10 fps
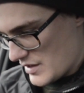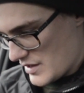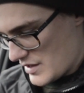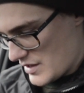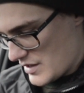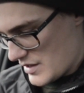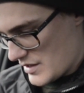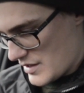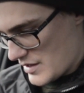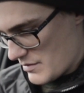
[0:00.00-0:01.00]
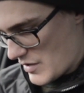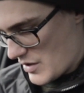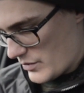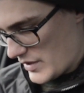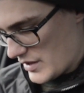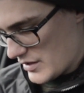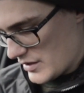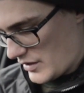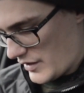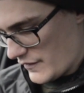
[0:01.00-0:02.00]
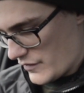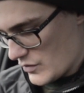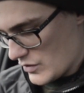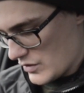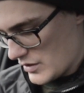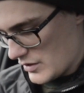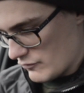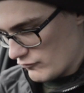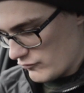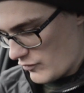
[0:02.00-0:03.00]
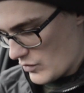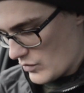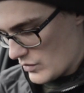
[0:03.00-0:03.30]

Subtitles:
And we are looking for RAW.